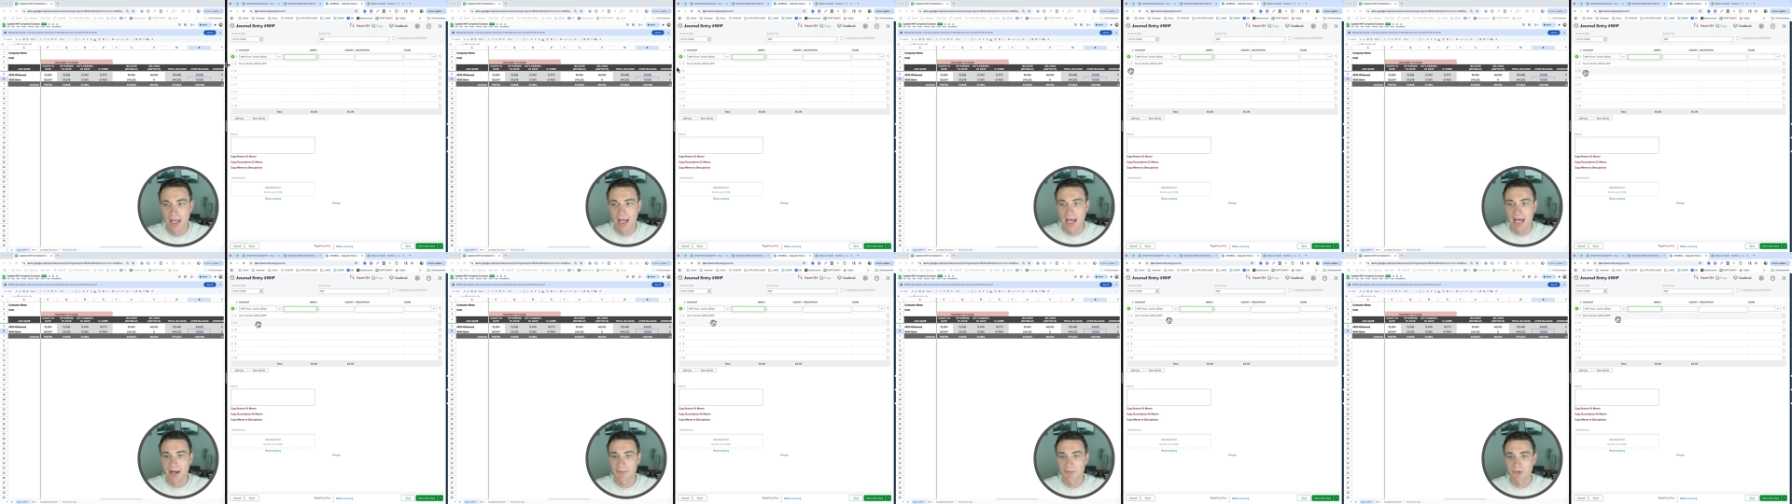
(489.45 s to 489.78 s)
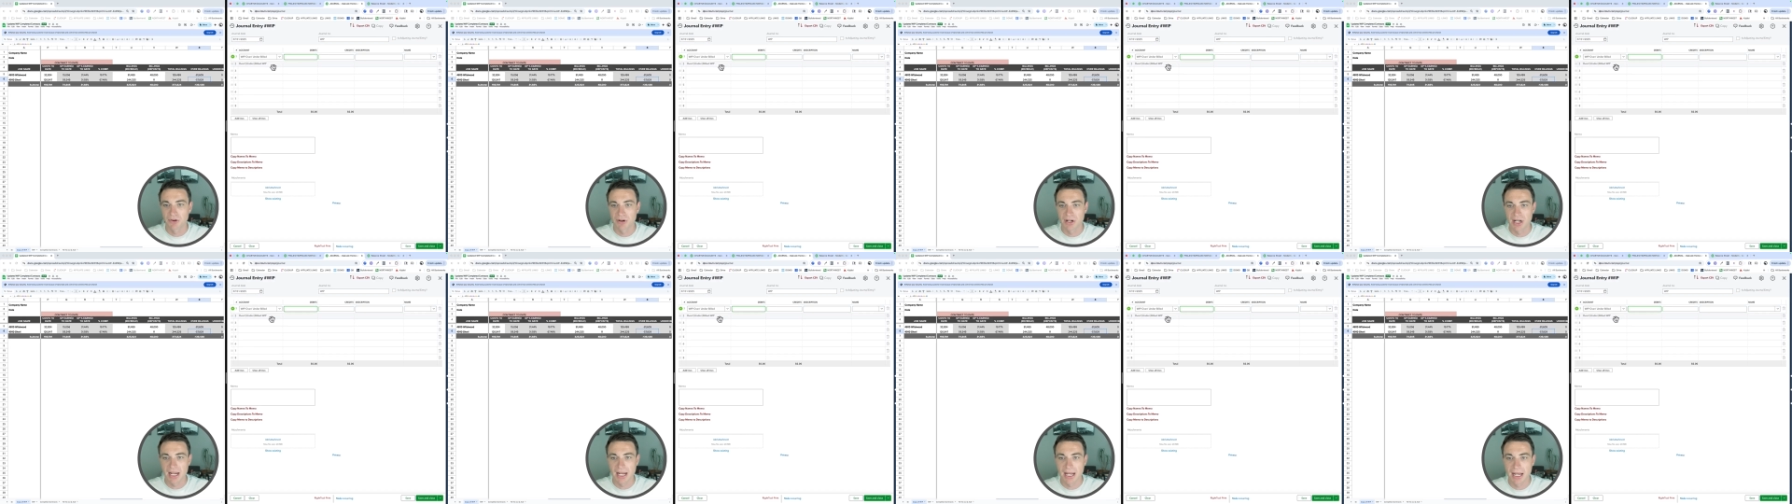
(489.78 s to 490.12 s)
and I'm
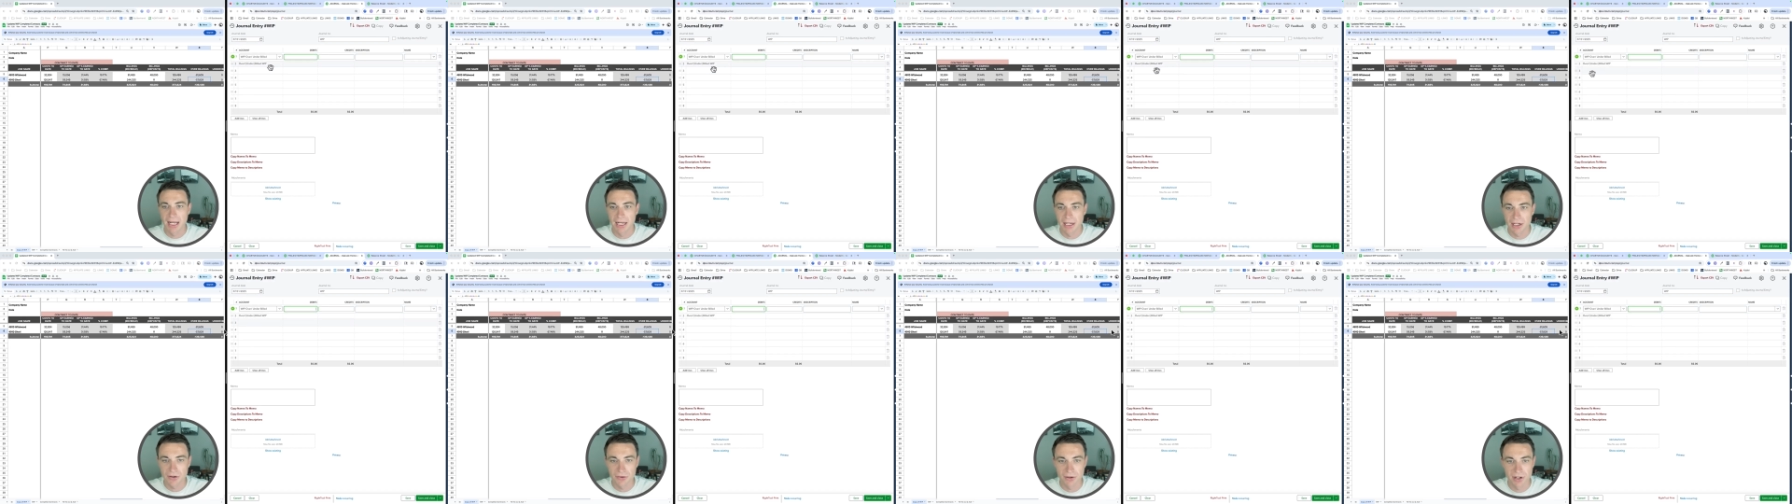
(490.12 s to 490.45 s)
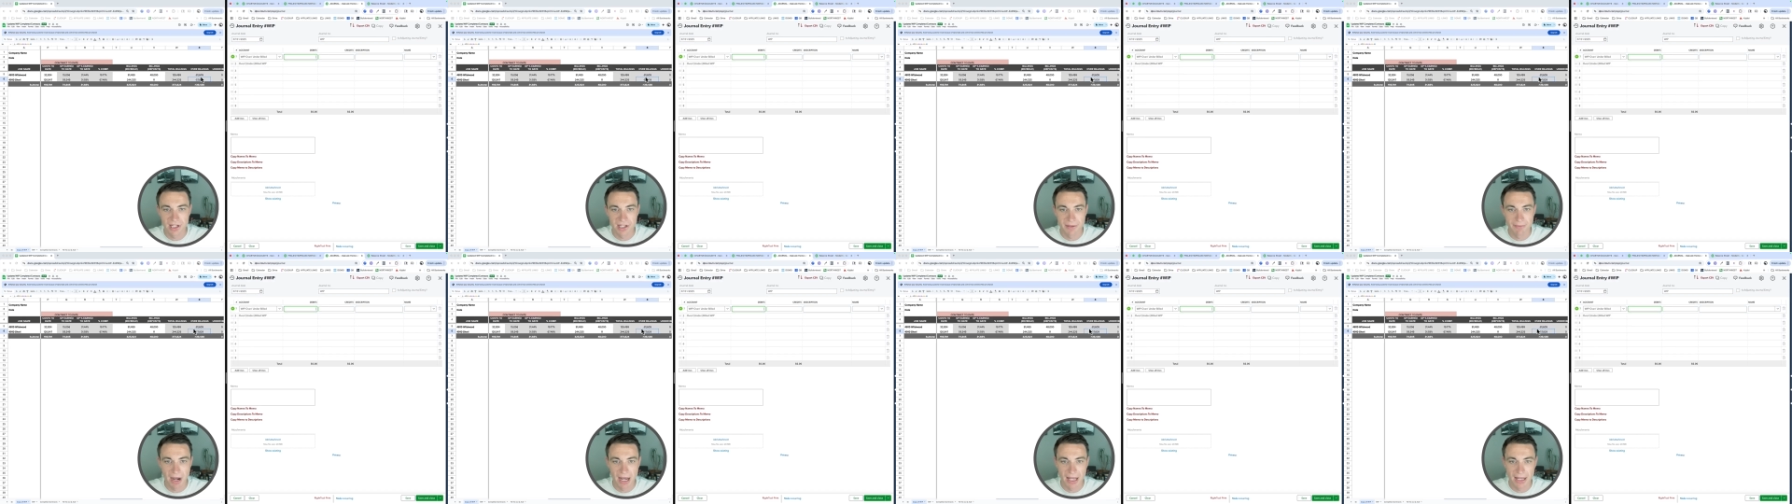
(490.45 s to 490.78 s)
going to
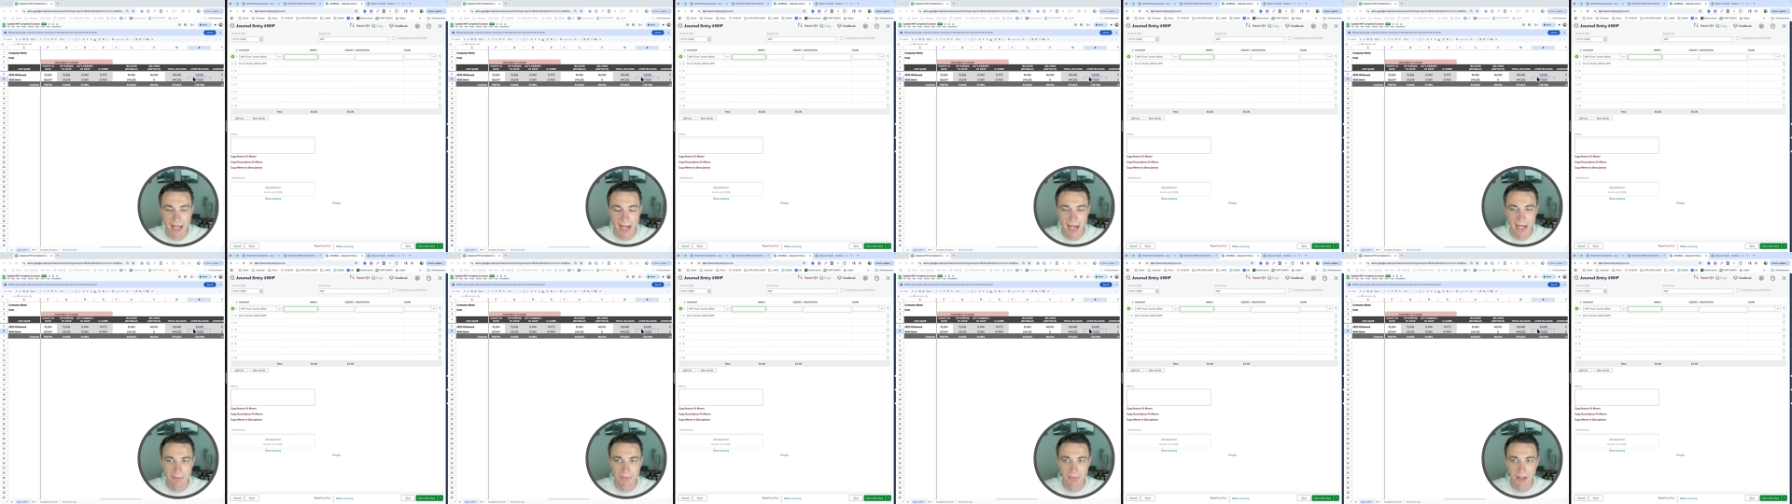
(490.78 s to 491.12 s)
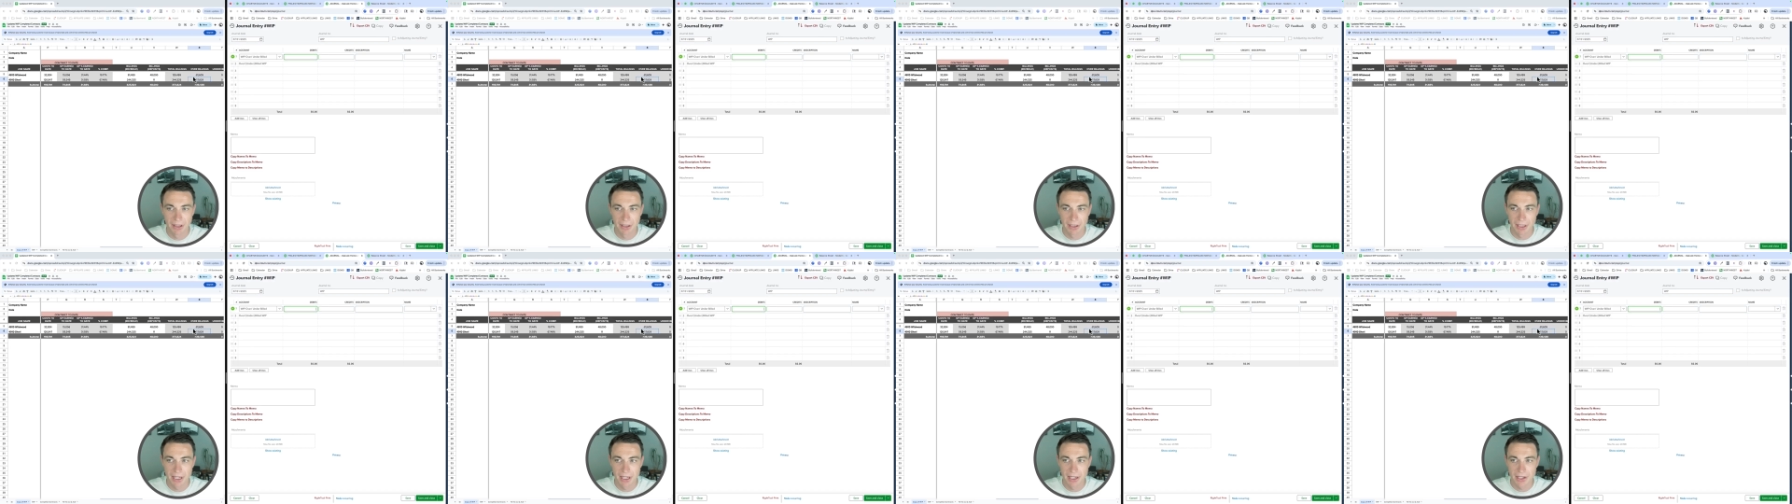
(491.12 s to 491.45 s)
increase my
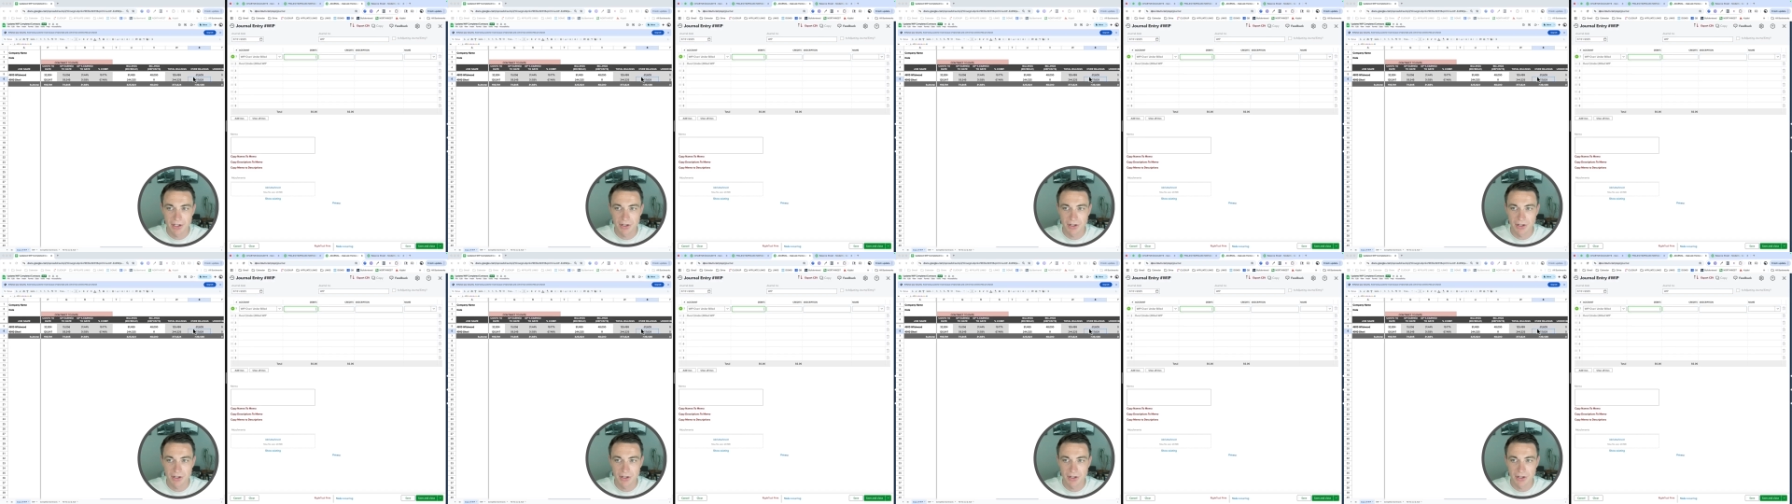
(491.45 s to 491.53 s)
liability.